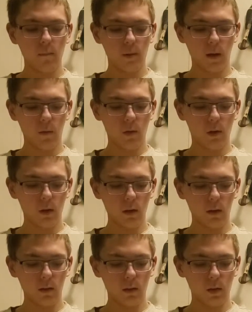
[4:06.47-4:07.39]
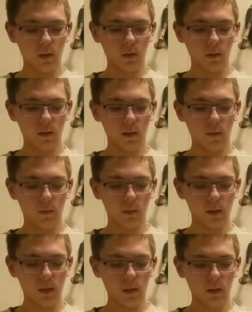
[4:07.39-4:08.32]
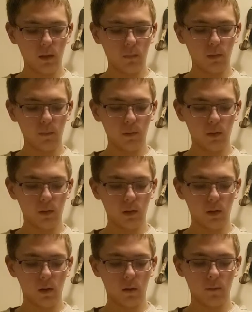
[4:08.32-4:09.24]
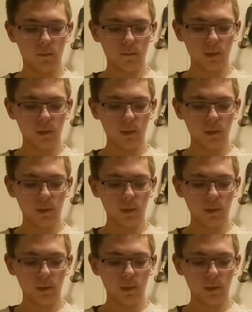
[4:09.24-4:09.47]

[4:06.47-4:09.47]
But I will harden his heart so that he will not let the people go.